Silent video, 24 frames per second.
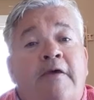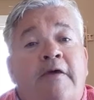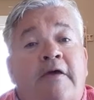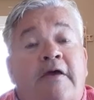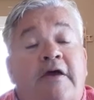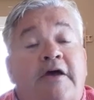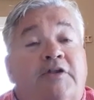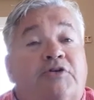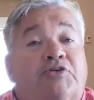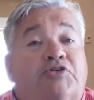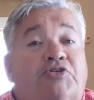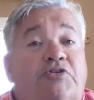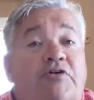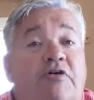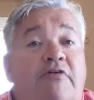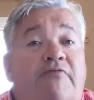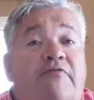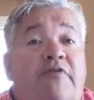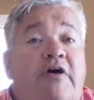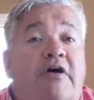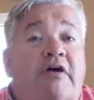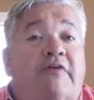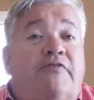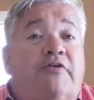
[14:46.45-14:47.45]
In a
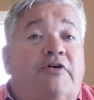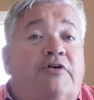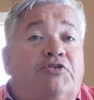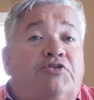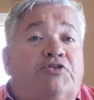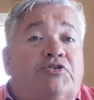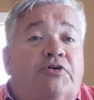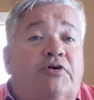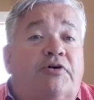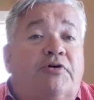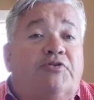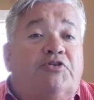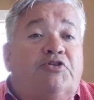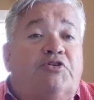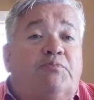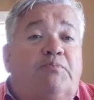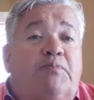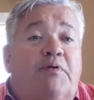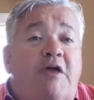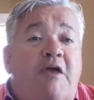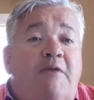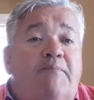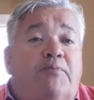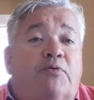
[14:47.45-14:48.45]
survey of unchurched
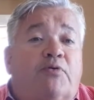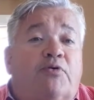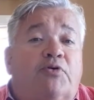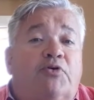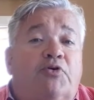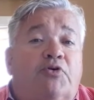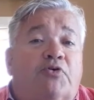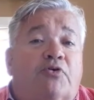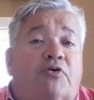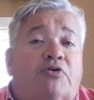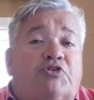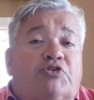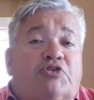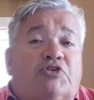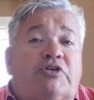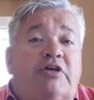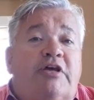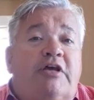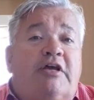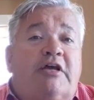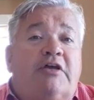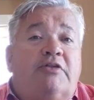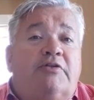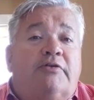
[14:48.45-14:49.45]
people who are
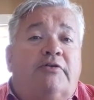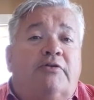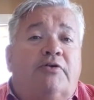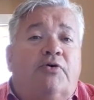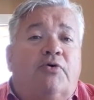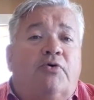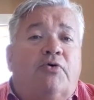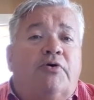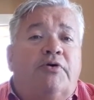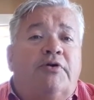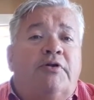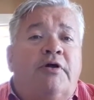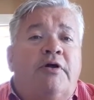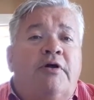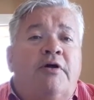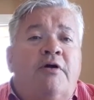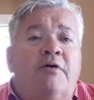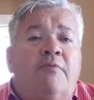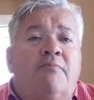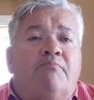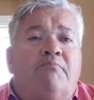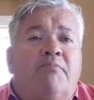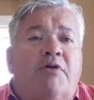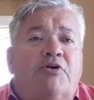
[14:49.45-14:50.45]
seeking the Lord,
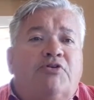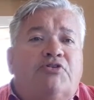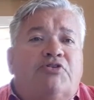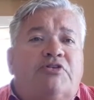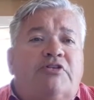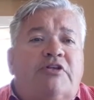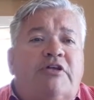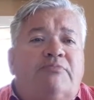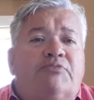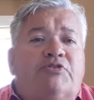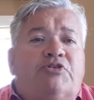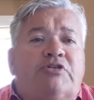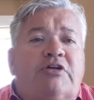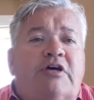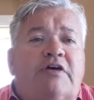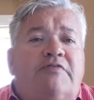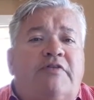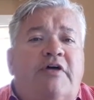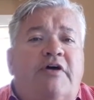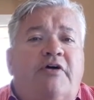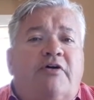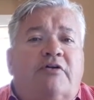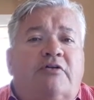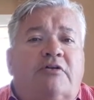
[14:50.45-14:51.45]
most of them said
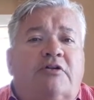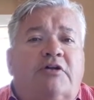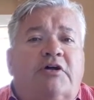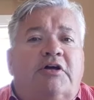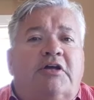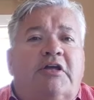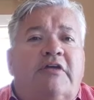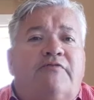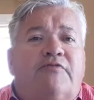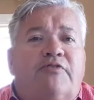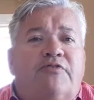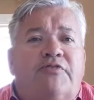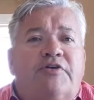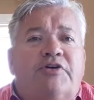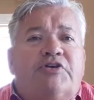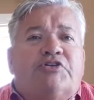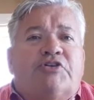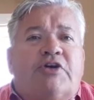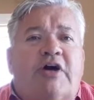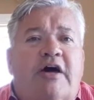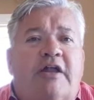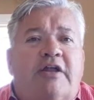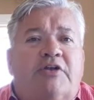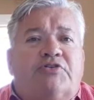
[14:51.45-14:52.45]
they are looking for this
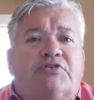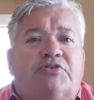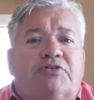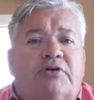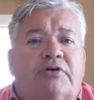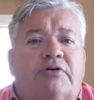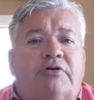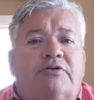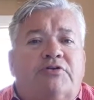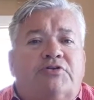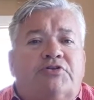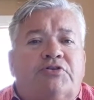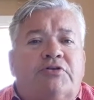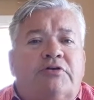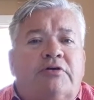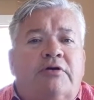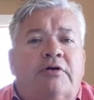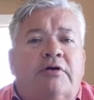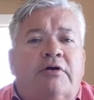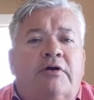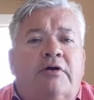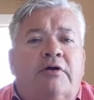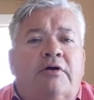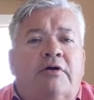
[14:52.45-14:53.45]
kind of church
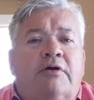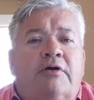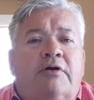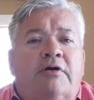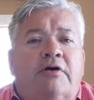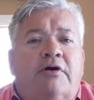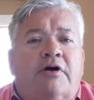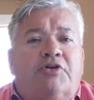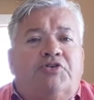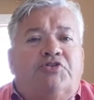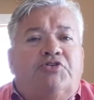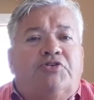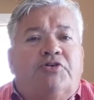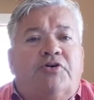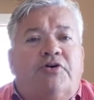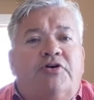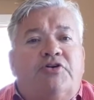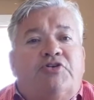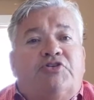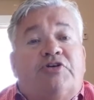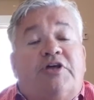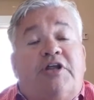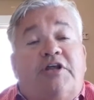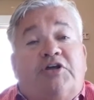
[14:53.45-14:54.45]
a
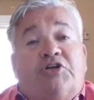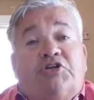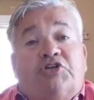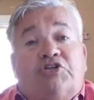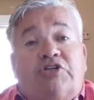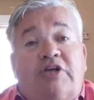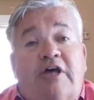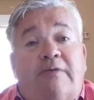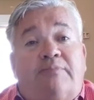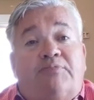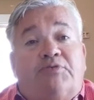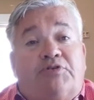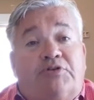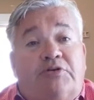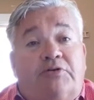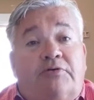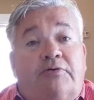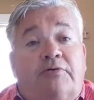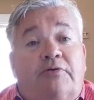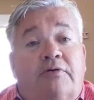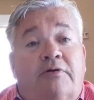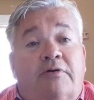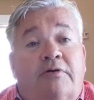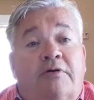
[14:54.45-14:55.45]
church that accepts you,
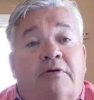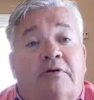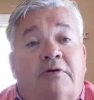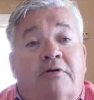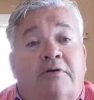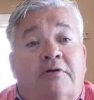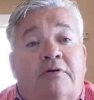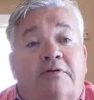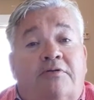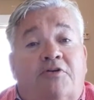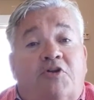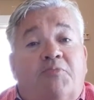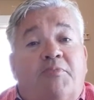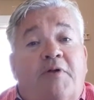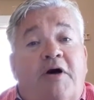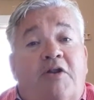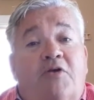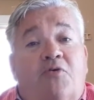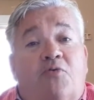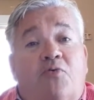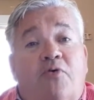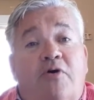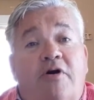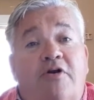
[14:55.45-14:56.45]
no
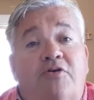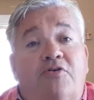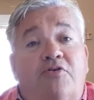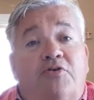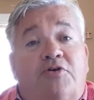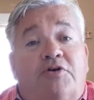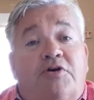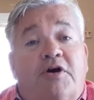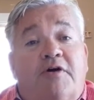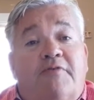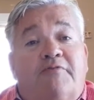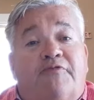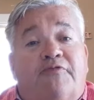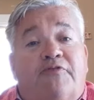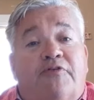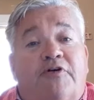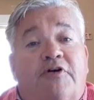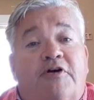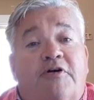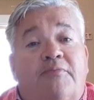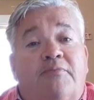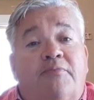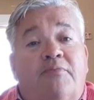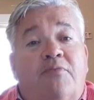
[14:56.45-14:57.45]
matter where you come
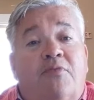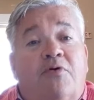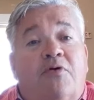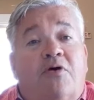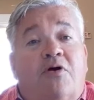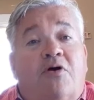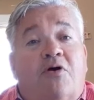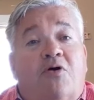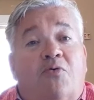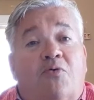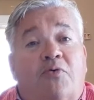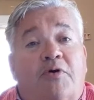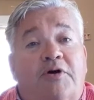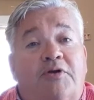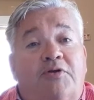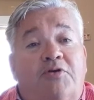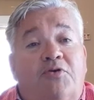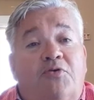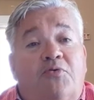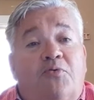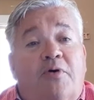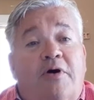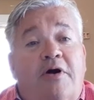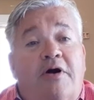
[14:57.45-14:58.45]
from, or what
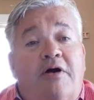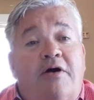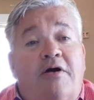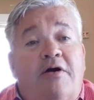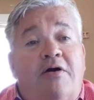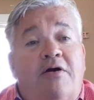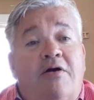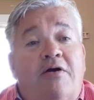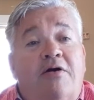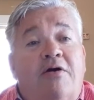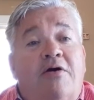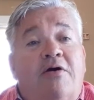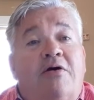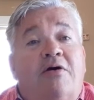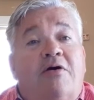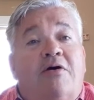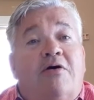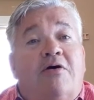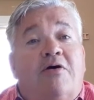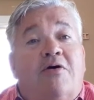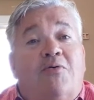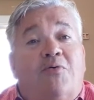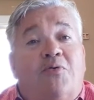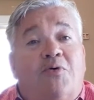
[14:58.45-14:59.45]
you wear,
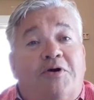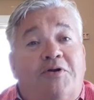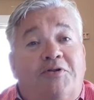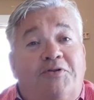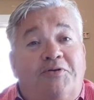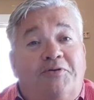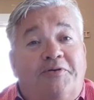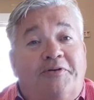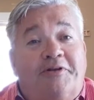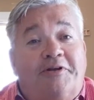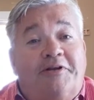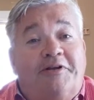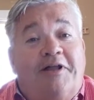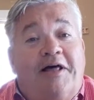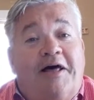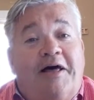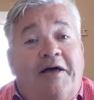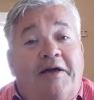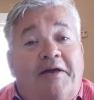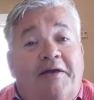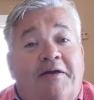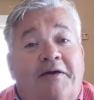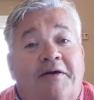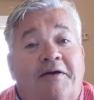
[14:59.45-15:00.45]
or what you look
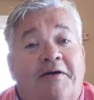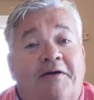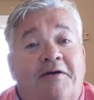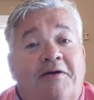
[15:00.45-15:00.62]
like.